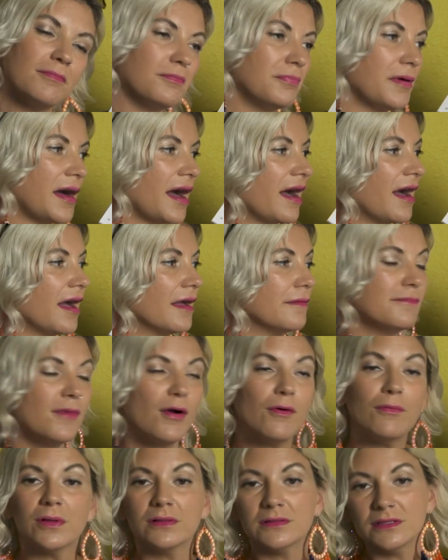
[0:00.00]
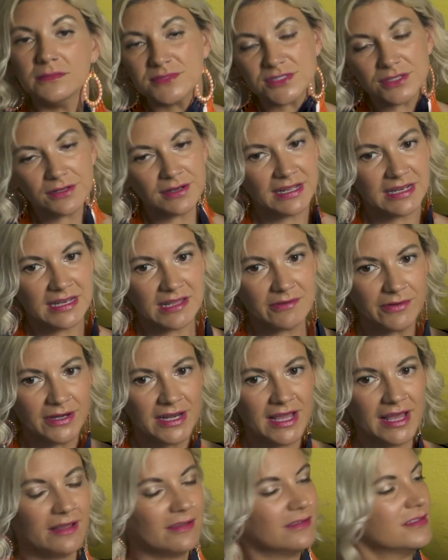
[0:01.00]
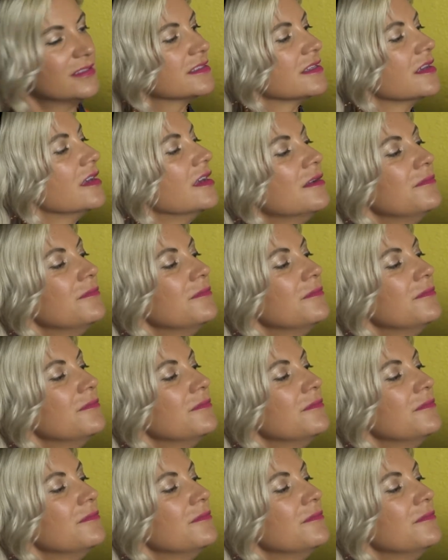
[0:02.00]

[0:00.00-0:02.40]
by Mo Willems or anyone else,